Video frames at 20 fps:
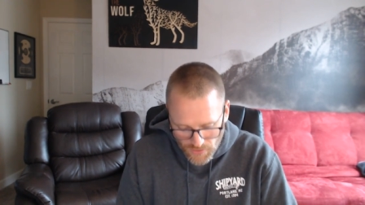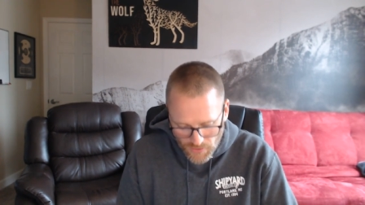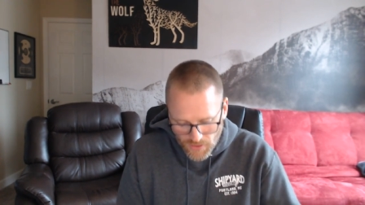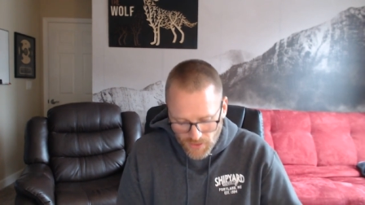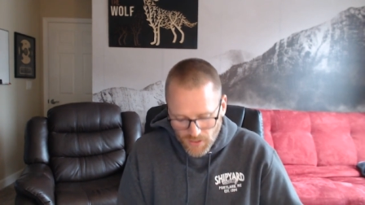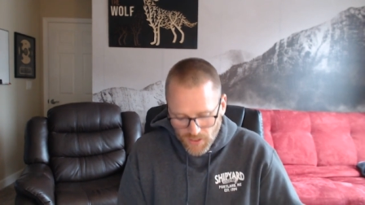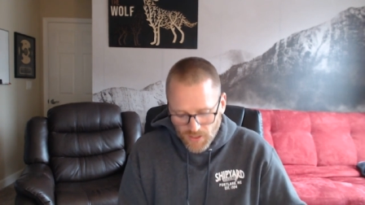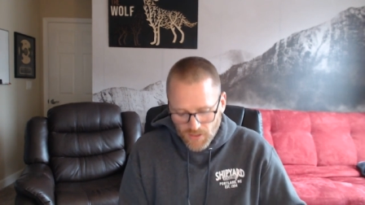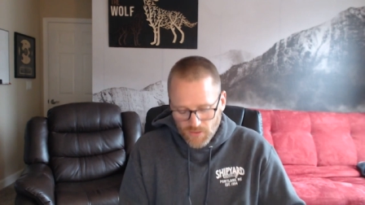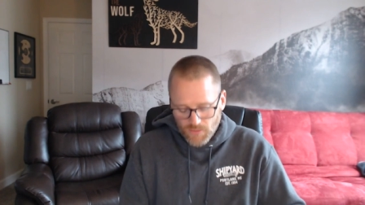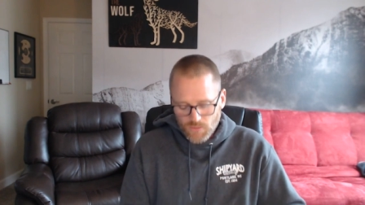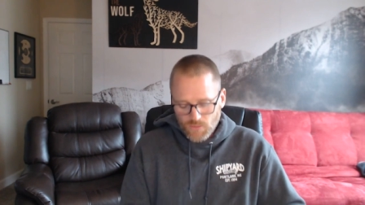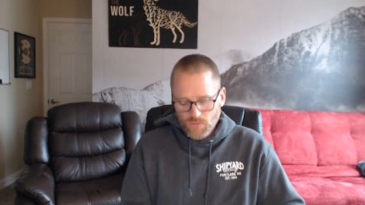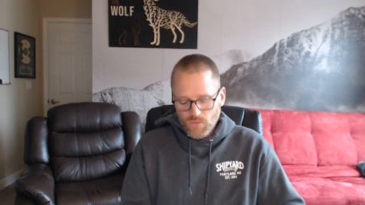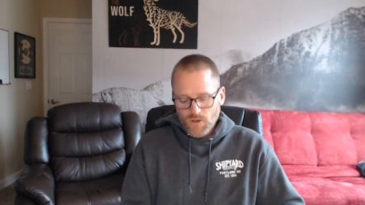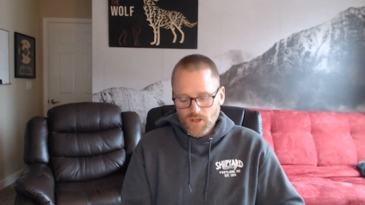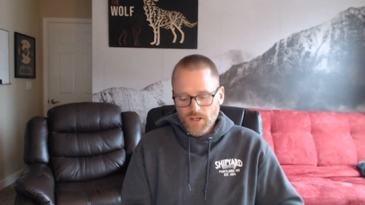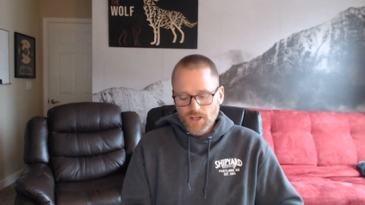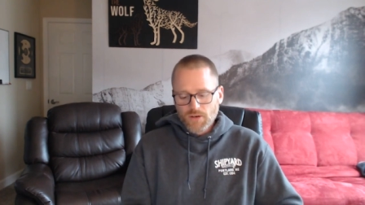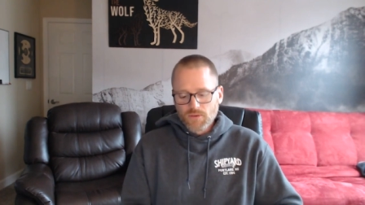a
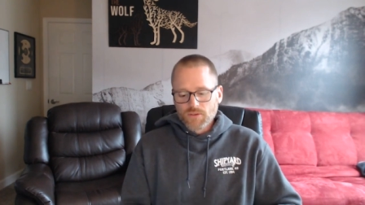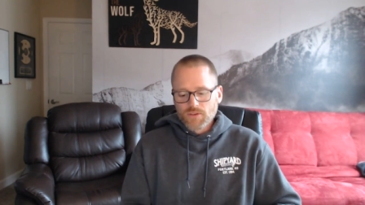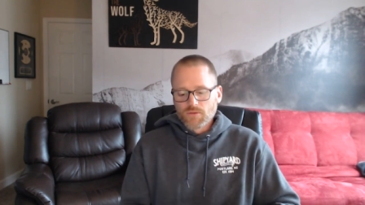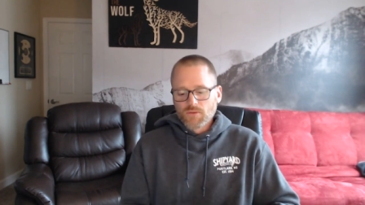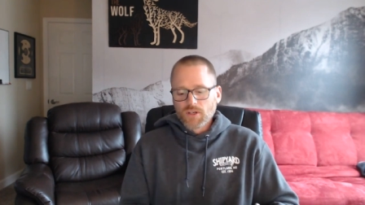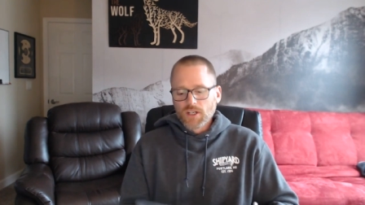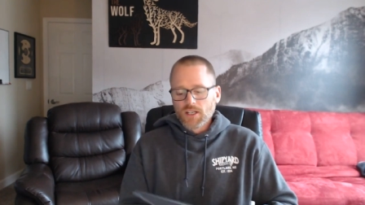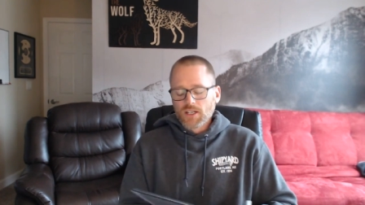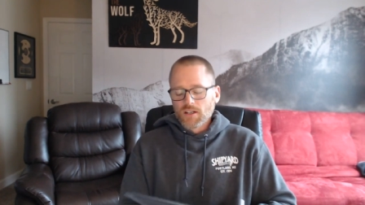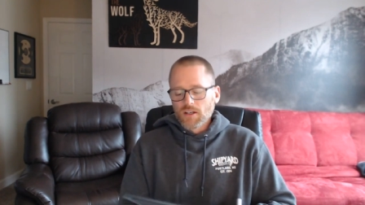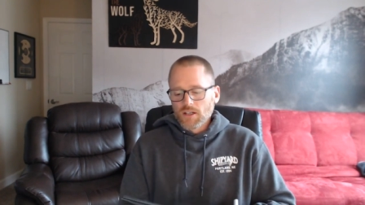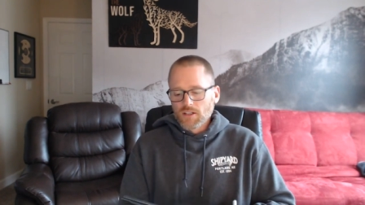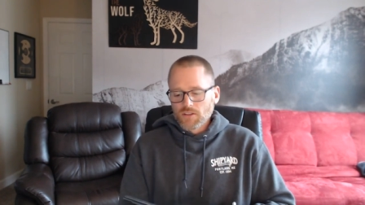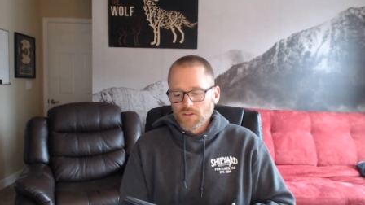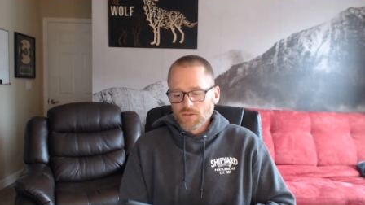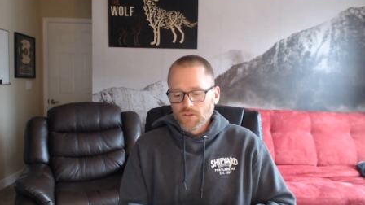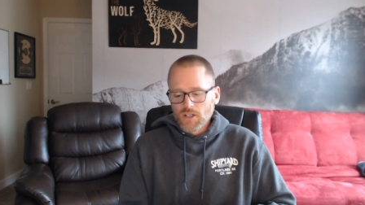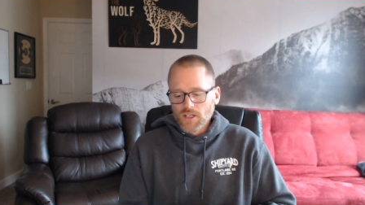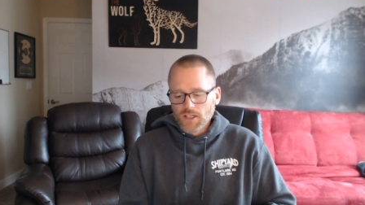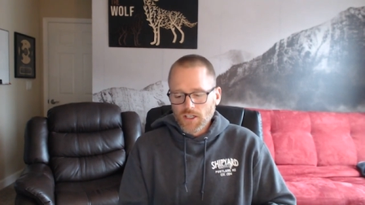one I was reading not
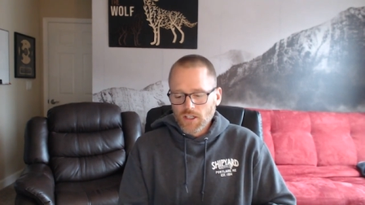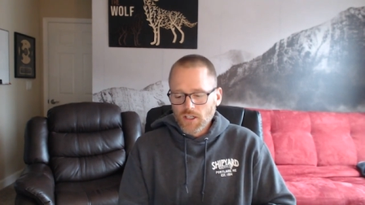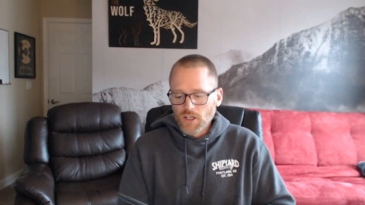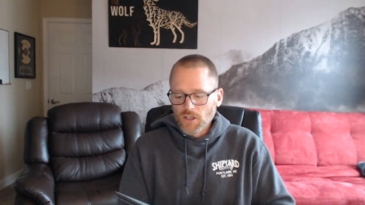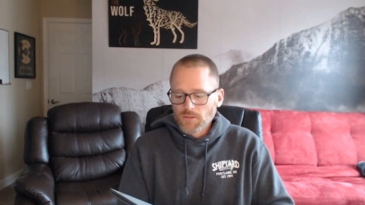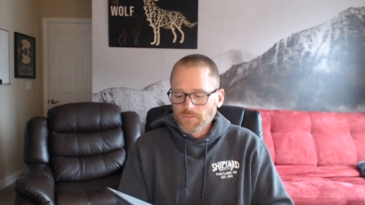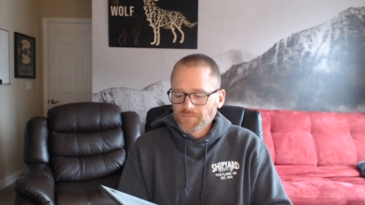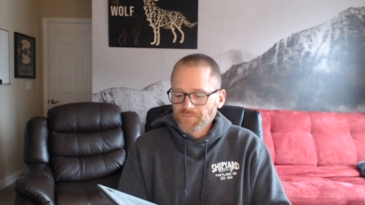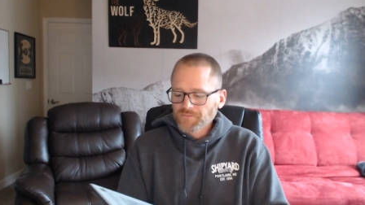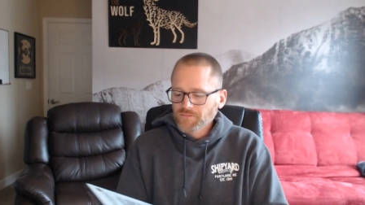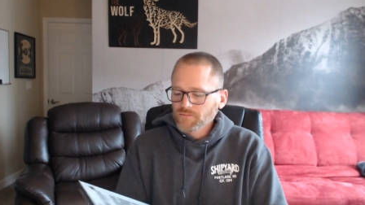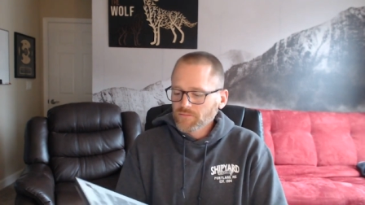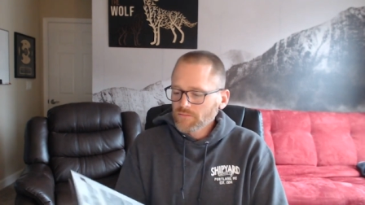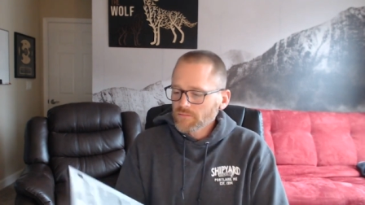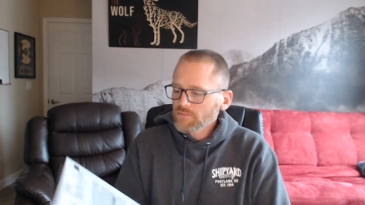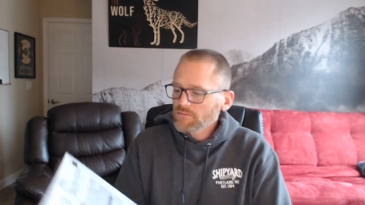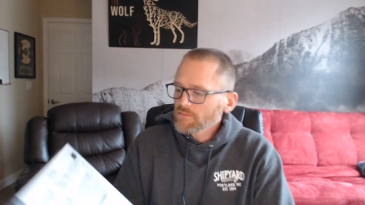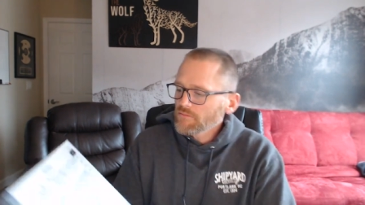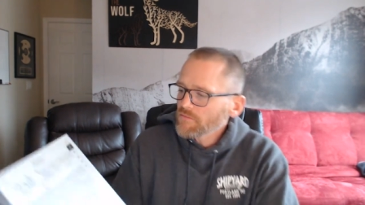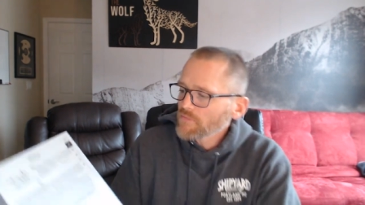too long ago,
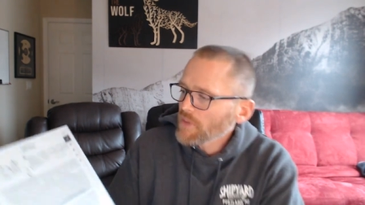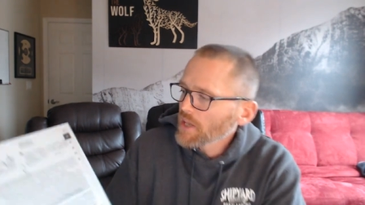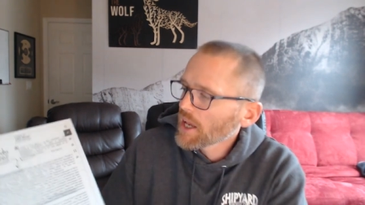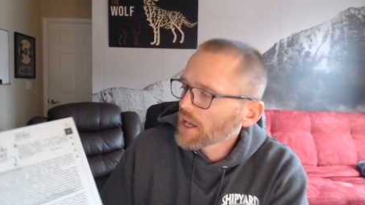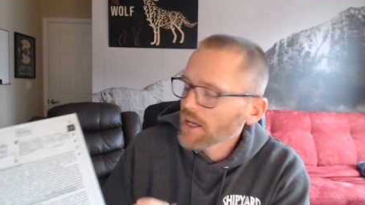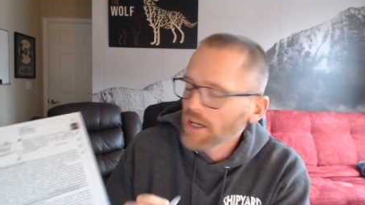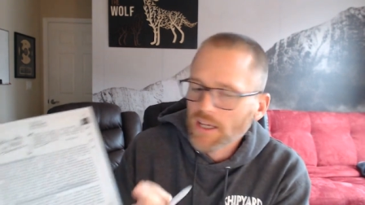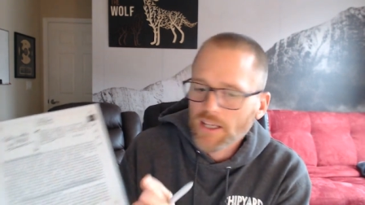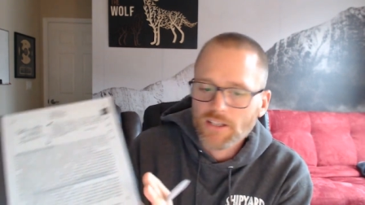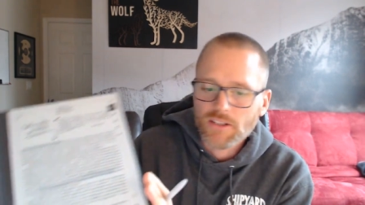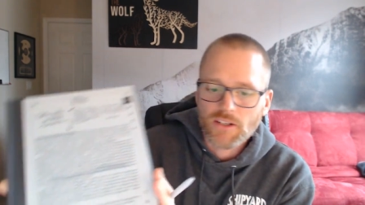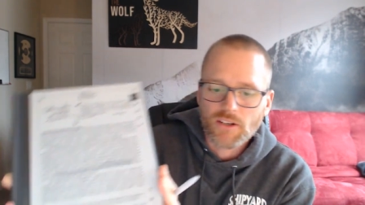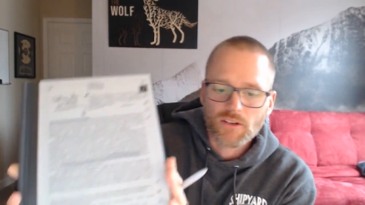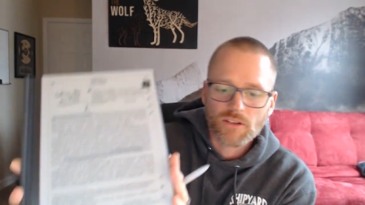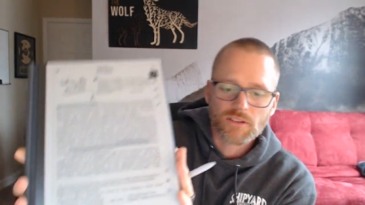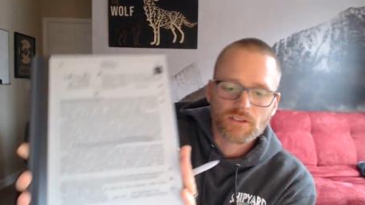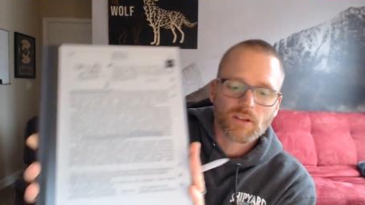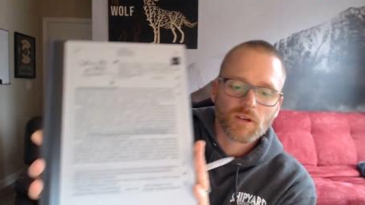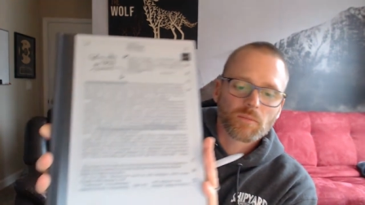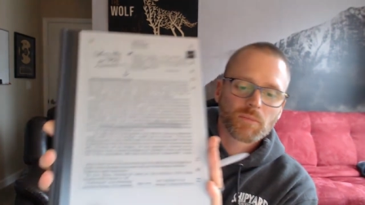and
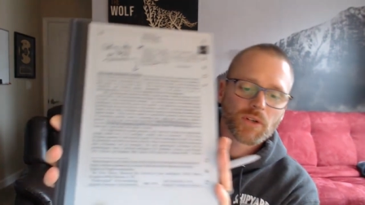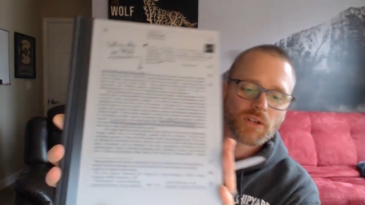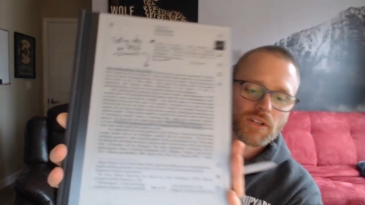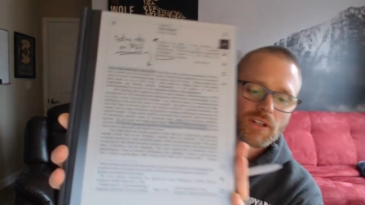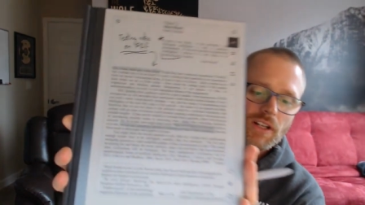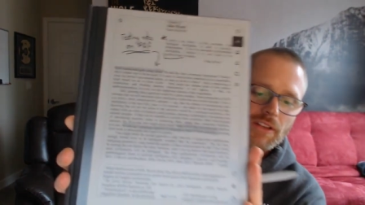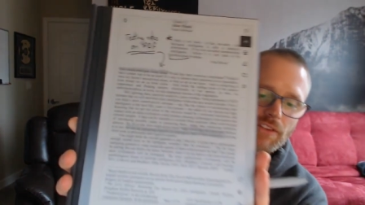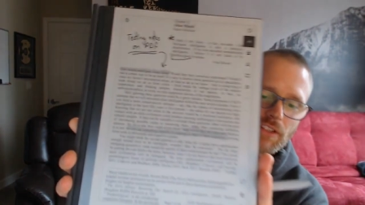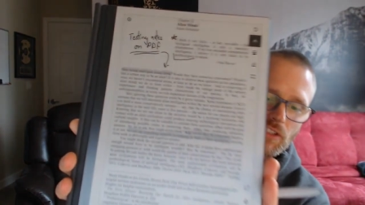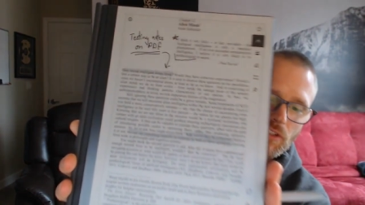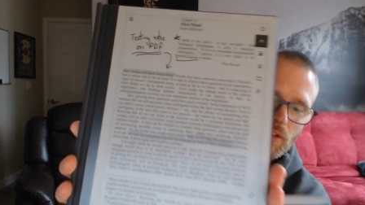I'll put it on the